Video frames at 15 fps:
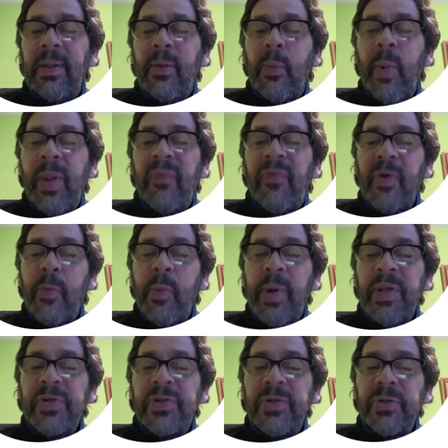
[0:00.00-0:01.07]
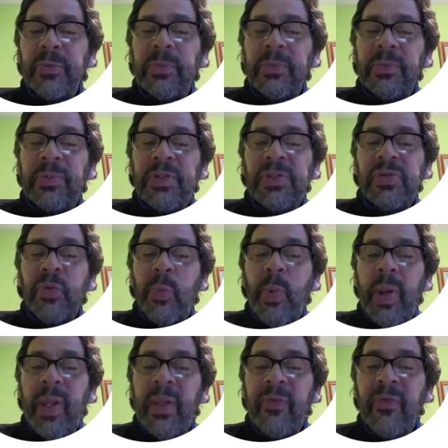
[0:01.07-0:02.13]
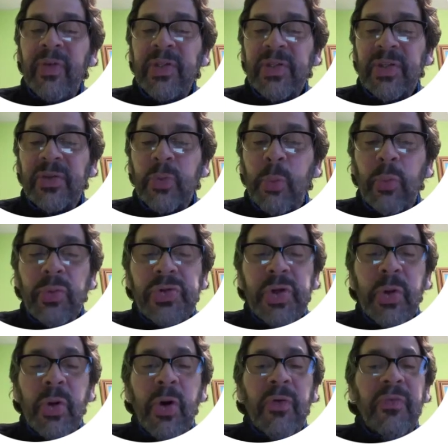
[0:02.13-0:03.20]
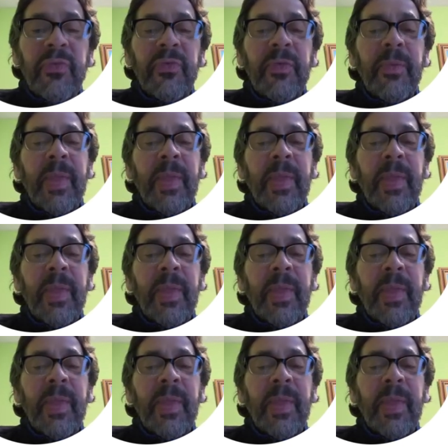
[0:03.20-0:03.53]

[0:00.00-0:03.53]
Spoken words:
wave equation this wave is a solution of?